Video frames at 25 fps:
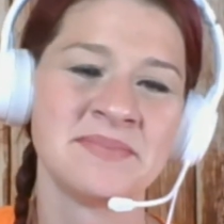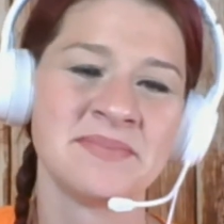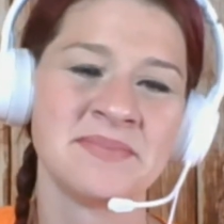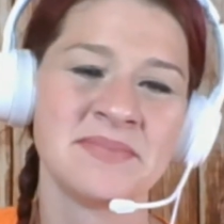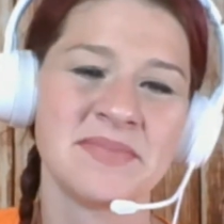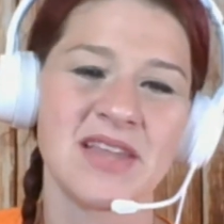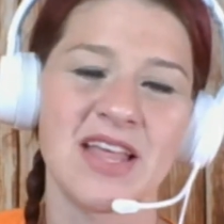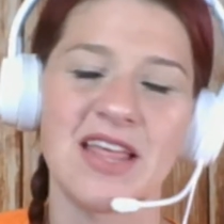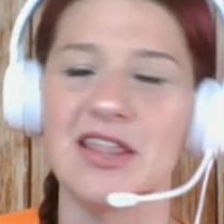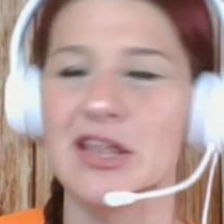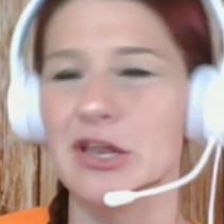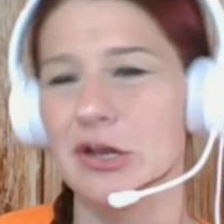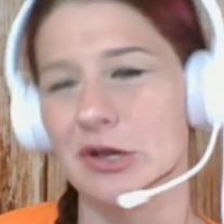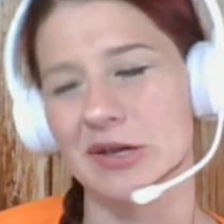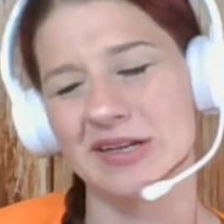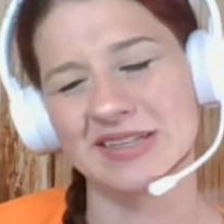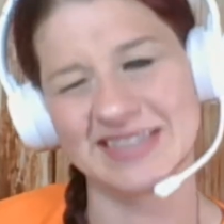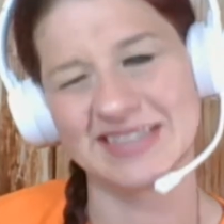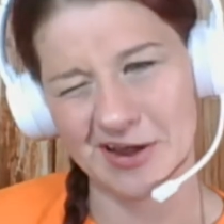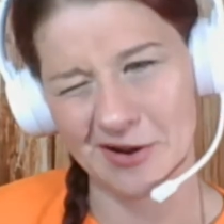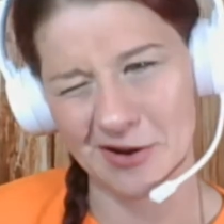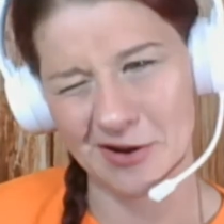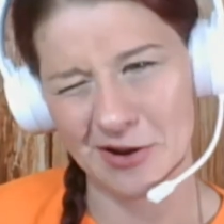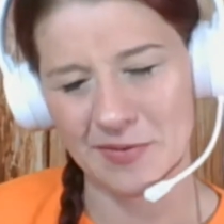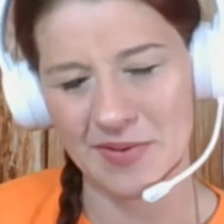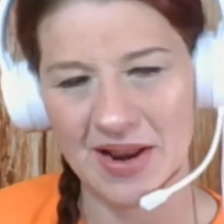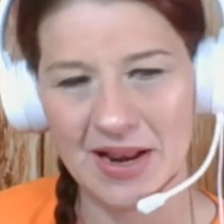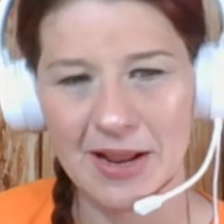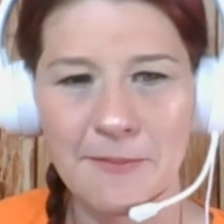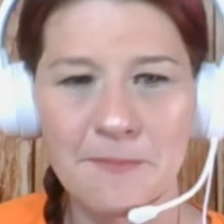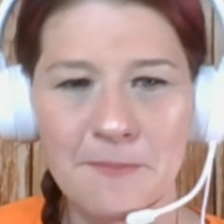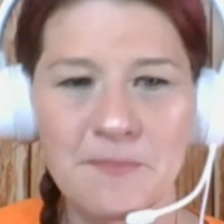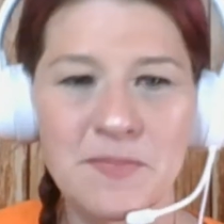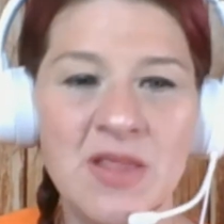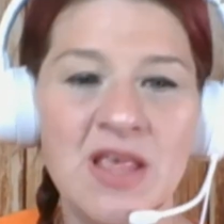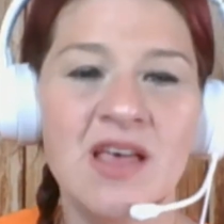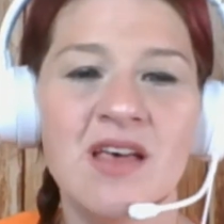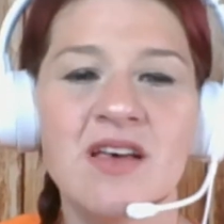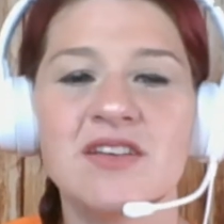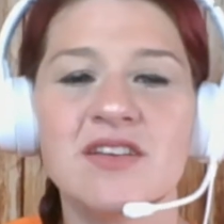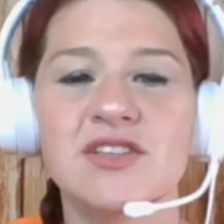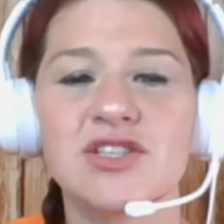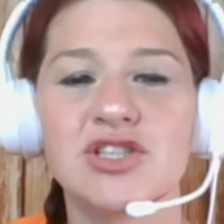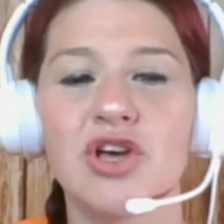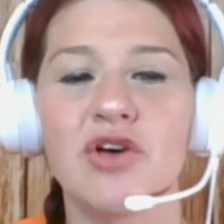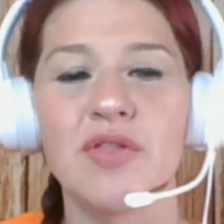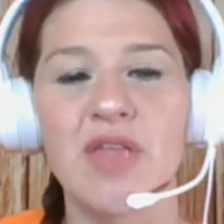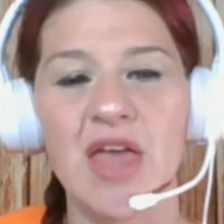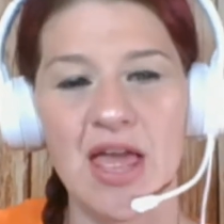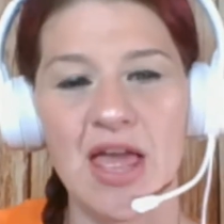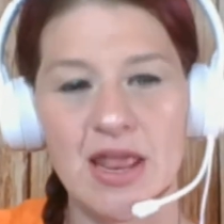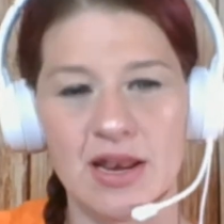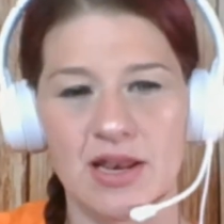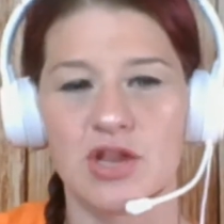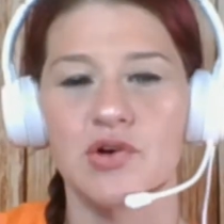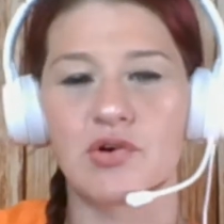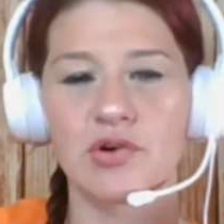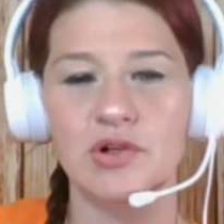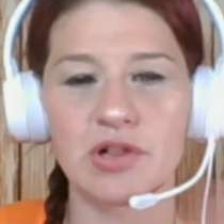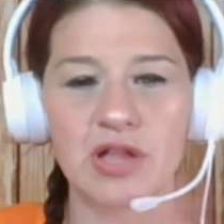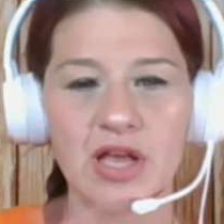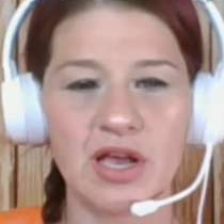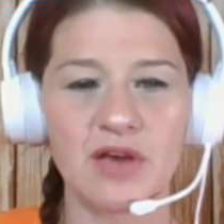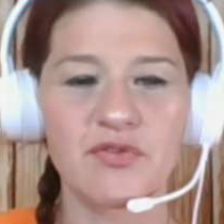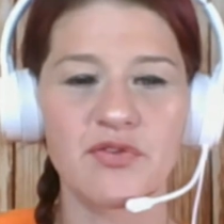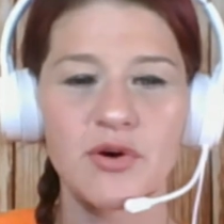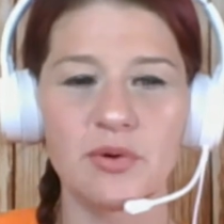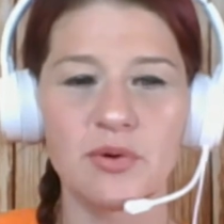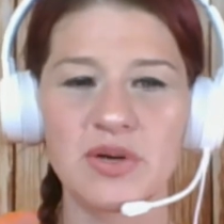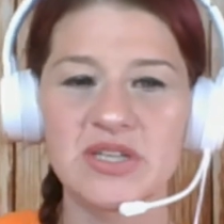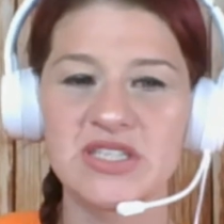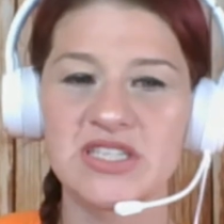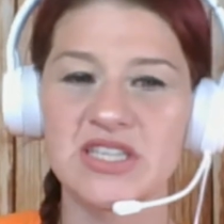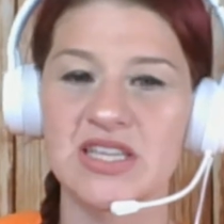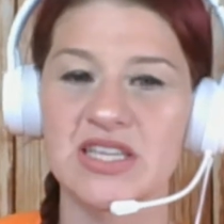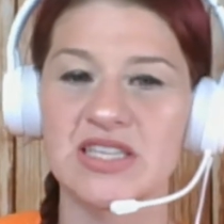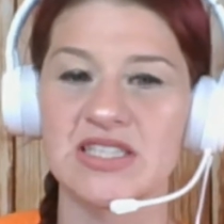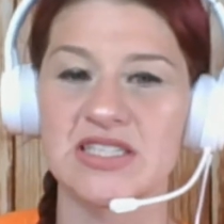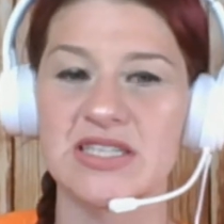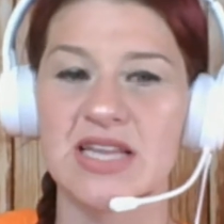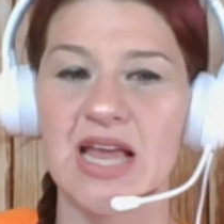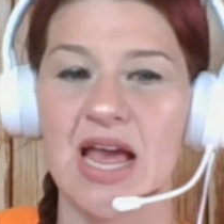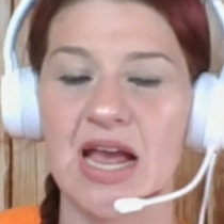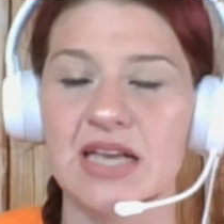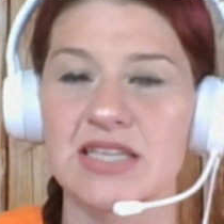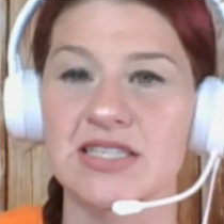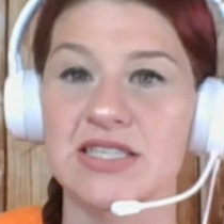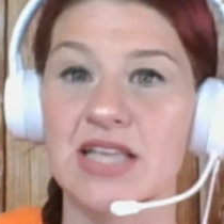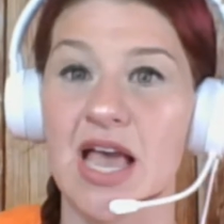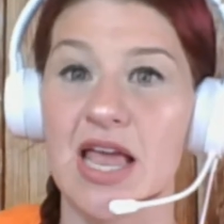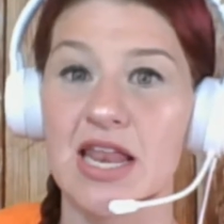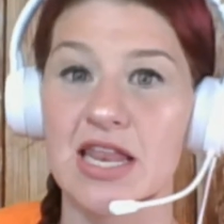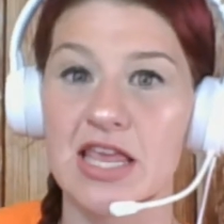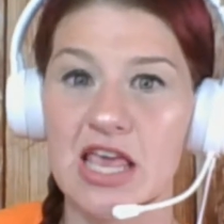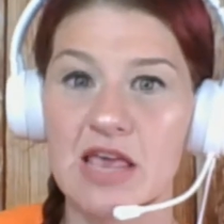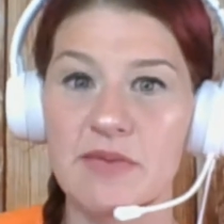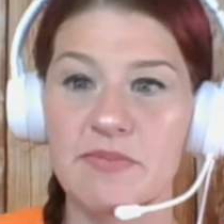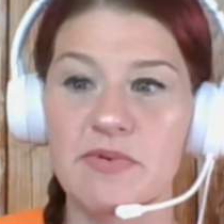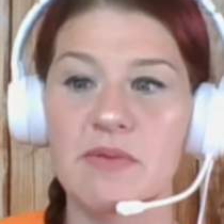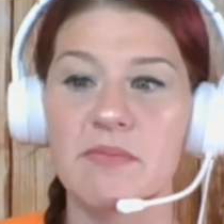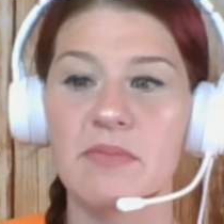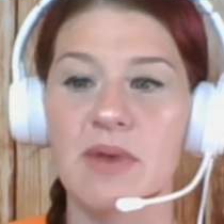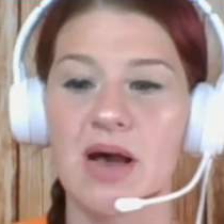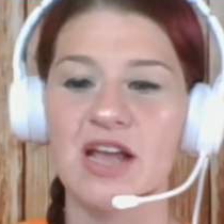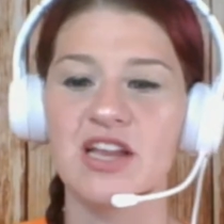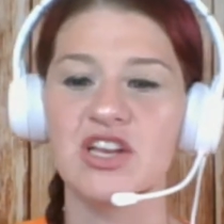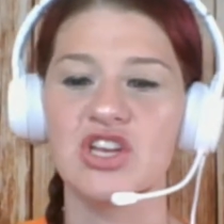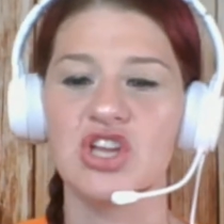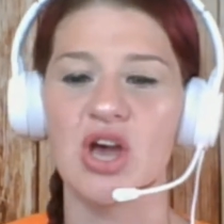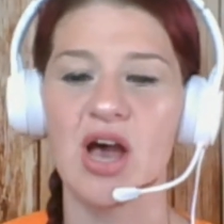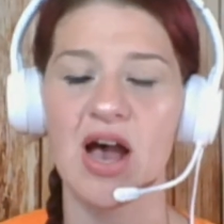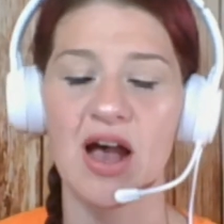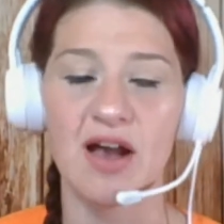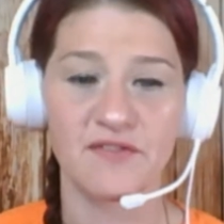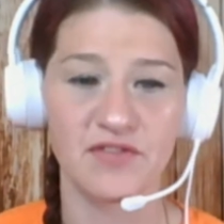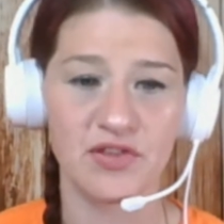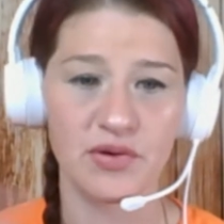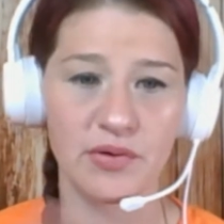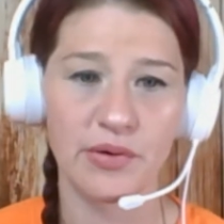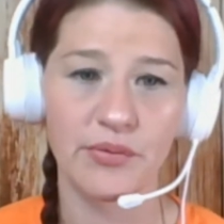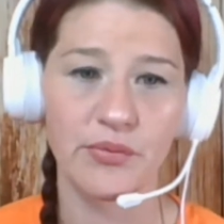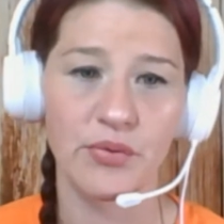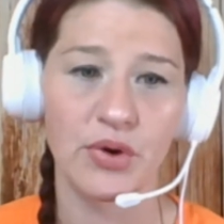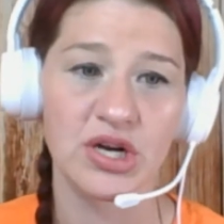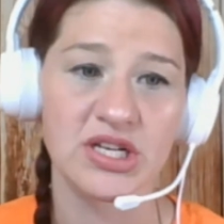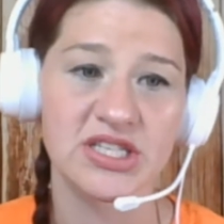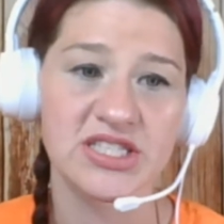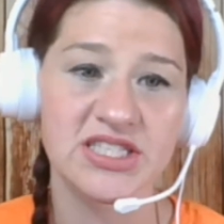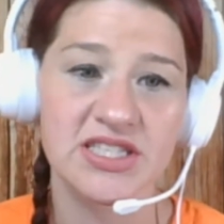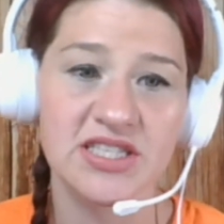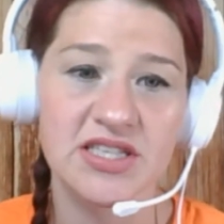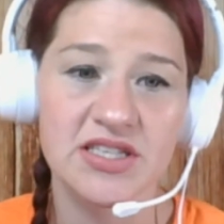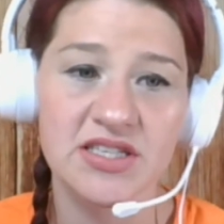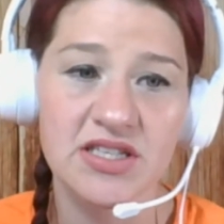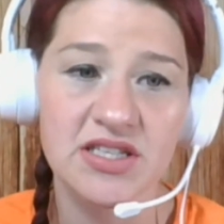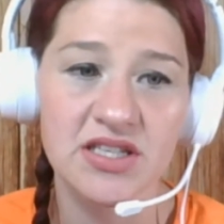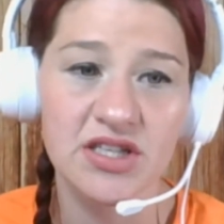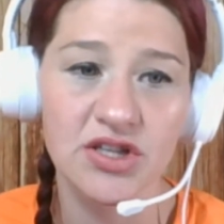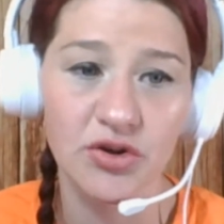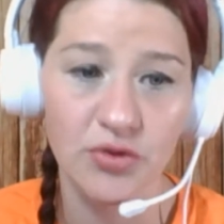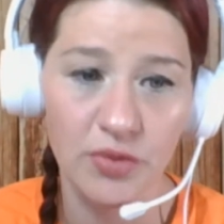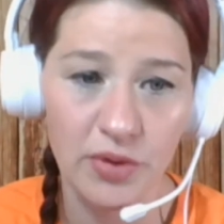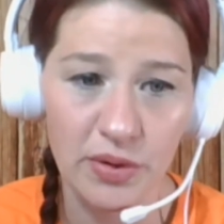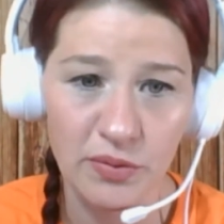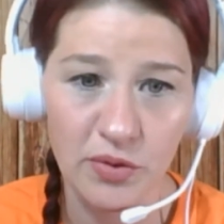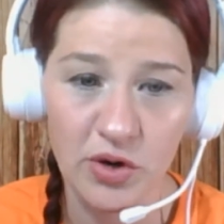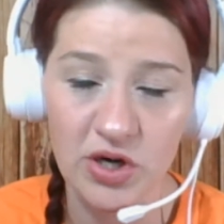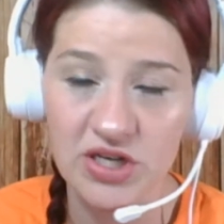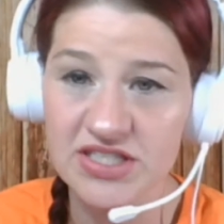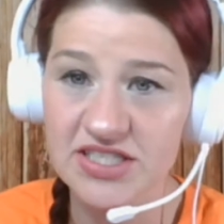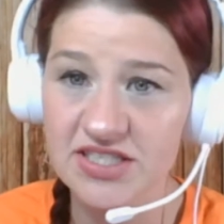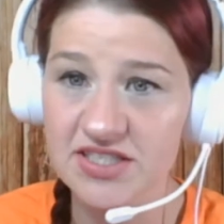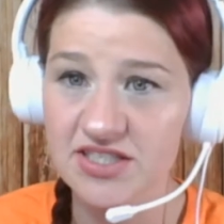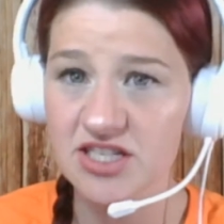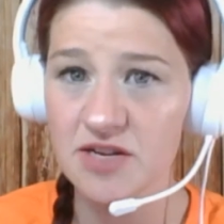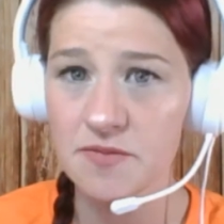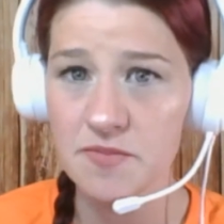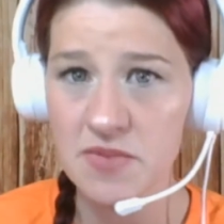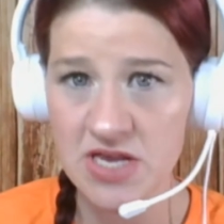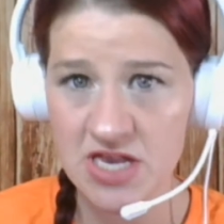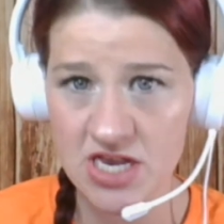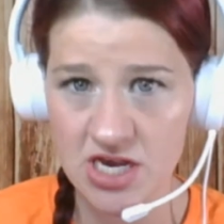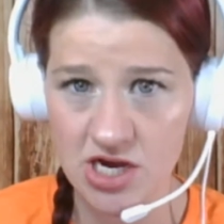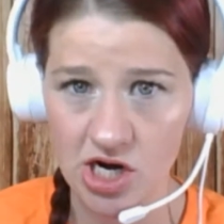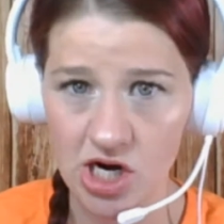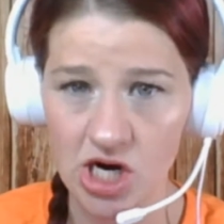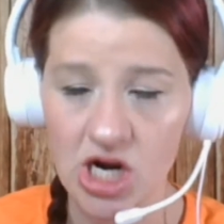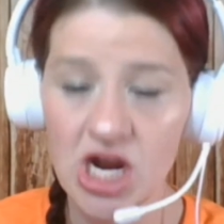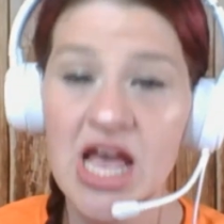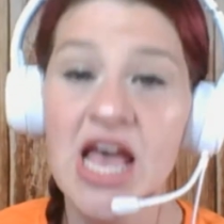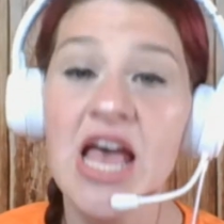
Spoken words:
And then you can say, are you ready? So then you'll click forward to this next slide. Keep in mind you have the reward system here.